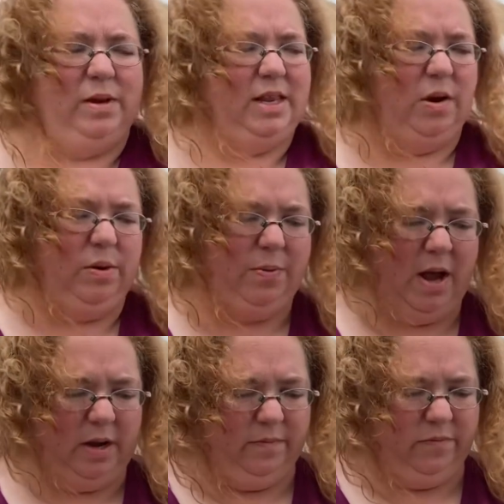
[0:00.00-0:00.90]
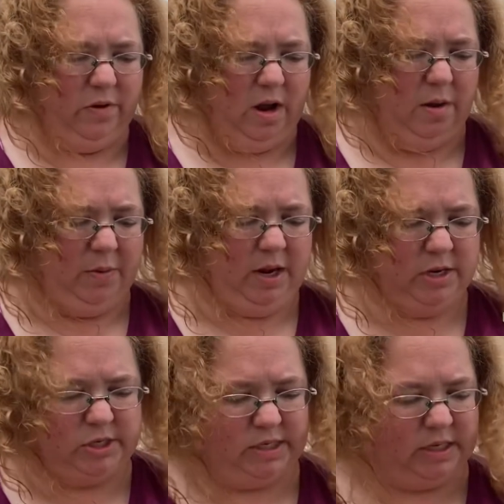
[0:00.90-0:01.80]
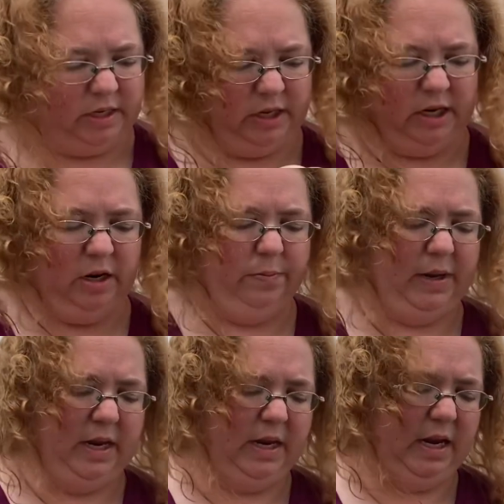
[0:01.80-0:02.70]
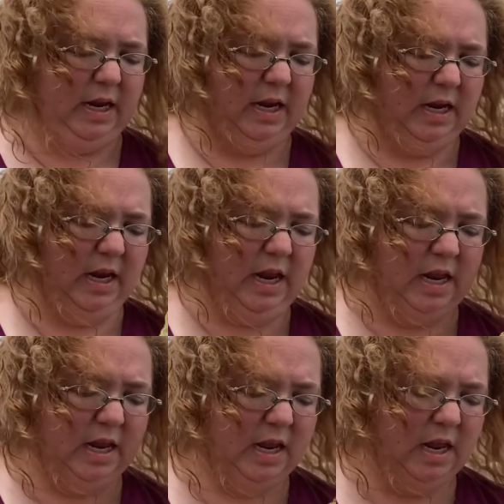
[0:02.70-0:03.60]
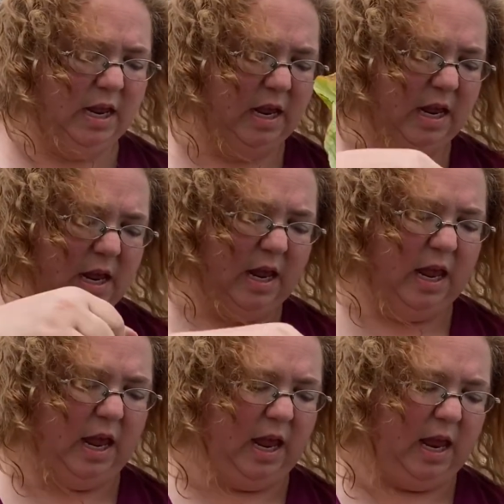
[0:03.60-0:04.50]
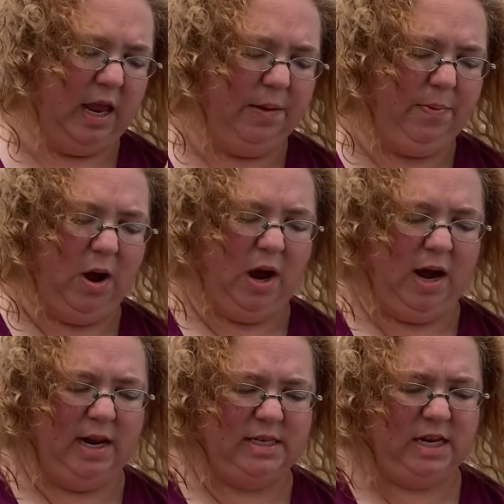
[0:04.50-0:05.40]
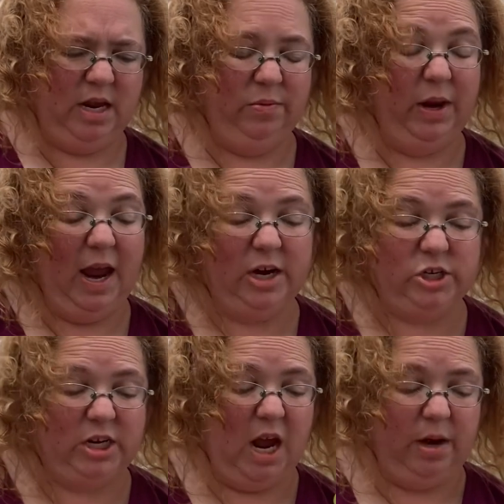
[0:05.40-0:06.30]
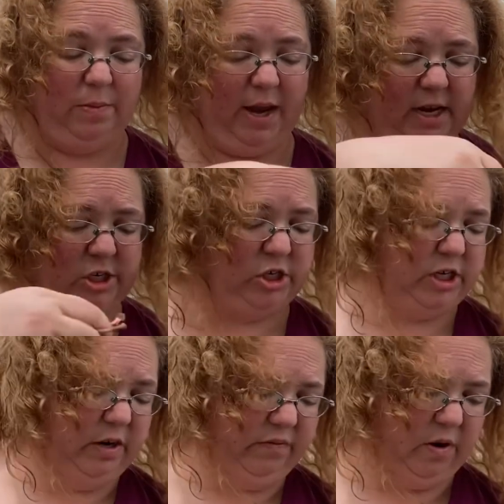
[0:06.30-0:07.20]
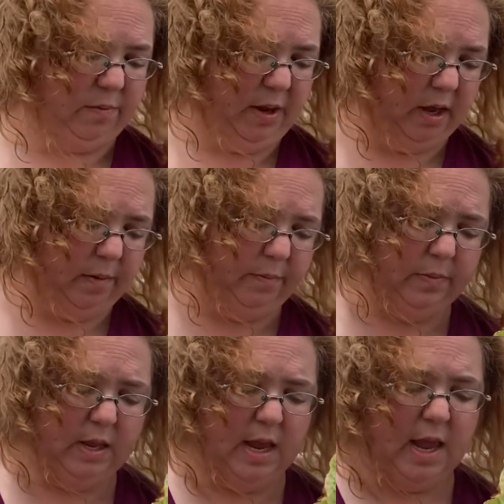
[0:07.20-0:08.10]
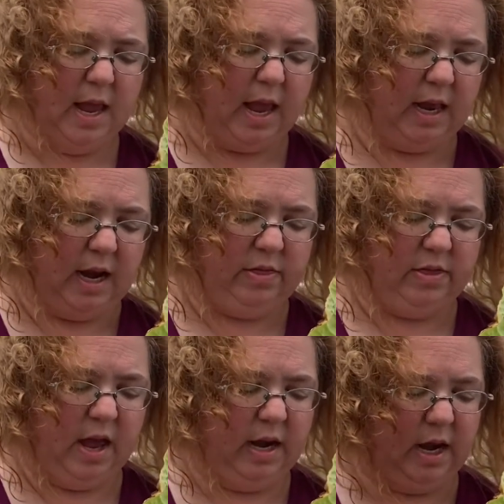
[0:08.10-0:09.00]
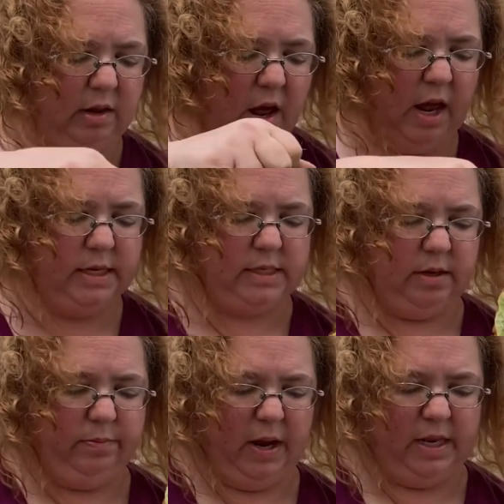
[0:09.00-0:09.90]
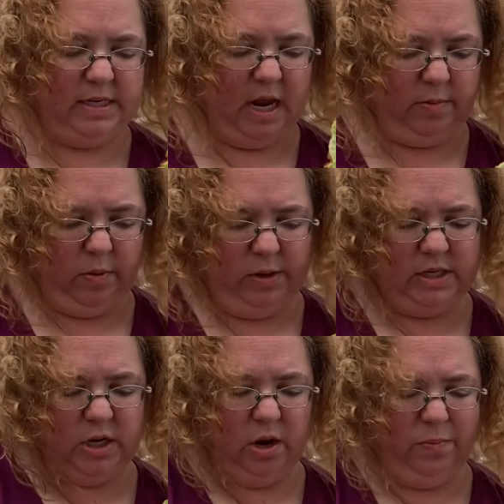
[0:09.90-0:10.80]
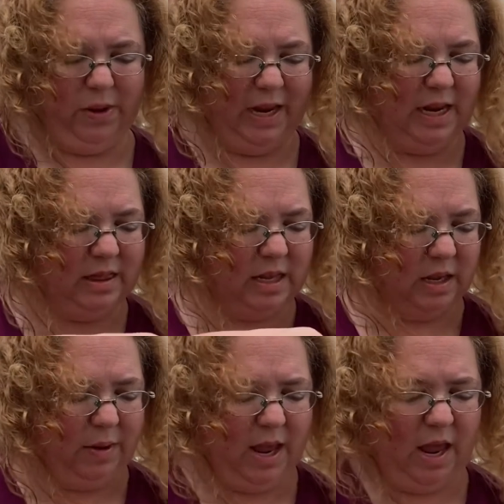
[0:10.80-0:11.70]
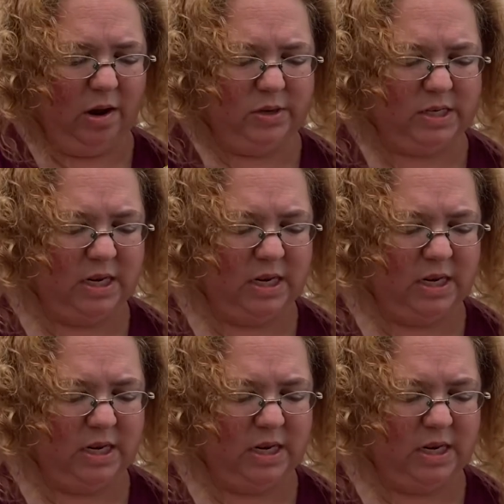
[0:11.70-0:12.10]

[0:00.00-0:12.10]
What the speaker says: that we bought them from, just a little bit in a pot. We actually got them last year from him, and I thought I lost them. By the time I went to go plant them out,